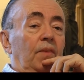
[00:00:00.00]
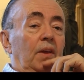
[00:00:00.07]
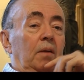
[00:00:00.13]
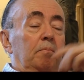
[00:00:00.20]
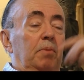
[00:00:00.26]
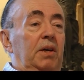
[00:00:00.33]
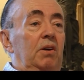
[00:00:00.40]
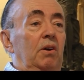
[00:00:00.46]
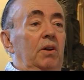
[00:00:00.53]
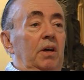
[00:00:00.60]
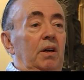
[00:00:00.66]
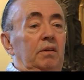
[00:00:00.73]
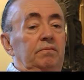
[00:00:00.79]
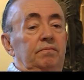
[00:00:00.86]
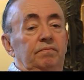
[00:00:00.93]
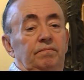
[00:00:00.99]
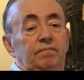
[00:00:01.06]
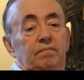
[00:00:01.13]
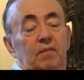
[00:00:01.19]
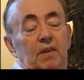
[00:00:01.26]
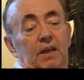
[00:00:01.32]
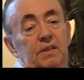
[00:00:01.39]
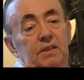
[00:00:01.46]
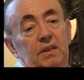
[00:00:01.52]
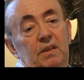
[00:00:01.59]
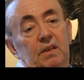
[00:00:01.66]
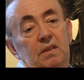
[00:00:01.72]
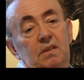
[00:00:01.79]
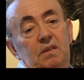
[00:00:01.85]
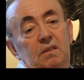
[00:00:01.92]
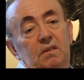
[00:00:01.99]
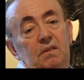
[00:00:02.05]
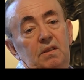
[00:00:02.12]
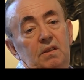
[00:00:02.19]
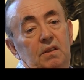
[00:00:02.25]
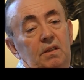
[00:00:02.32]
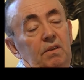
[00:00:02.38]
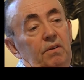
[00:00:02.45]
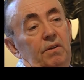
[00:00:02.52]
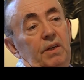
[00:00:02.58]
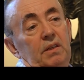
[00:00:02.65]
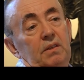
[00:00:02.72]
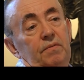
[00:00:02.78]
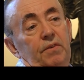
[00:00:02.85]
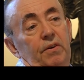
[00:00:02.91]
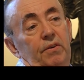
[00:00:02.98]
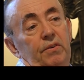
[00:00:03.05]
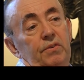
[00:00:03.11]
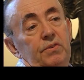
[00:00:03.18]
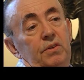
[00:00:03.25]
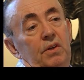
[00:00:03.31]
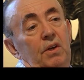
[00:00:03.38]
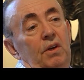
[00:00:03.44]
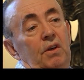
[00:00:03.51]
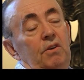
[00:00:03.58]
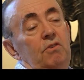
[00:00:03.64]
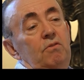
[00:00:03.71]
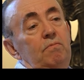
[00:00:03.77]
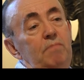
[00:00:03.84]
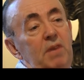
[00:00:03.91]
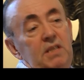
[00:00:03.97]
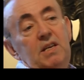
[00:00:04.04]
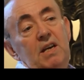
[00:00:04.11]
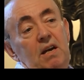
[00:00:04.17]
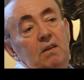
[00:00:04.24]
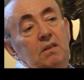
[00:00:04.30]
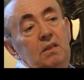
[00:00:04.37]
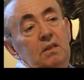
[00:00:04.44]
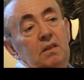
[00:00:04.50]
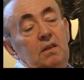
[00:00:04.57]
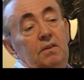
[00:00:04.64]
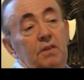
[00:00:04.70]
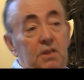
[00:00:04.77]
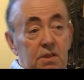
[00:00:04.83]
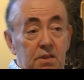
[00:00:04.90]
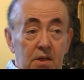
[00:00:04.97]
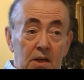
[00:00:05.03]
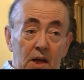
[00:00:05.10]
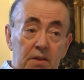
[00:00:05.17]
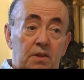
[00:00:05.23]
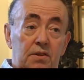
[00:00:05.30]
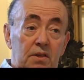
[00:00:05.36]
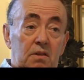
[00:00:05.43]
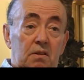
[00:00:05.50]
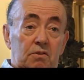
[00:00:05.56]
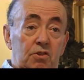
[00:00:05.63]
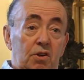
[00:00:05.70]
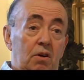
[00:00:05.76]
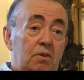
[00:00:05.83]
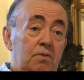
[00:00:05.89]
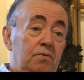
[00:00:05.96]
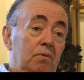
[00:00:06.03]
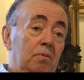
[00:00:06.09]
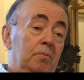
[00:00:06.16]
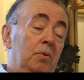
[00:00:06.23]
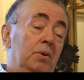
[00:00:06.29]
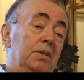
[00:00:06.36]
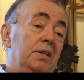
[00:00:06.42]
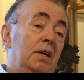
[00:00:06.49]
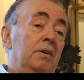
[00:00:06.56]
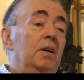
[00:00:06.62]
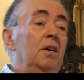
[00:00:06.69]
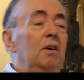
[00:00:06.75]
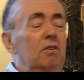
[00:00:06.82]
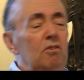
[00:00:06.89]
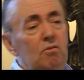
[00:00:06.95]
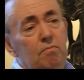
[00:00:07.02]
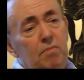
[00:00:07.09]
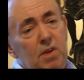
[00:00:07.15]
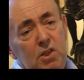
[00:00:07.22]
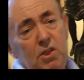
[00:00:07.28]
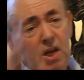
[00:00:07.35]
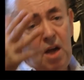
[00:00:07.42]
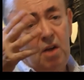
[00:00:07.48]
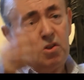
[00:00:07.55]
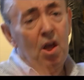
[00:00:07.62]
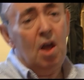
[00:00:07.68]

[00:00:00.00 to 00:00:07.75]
peculiar incidents that occur in experience, you miss out, and this is another thing that Charles Fort pointed out, you miss out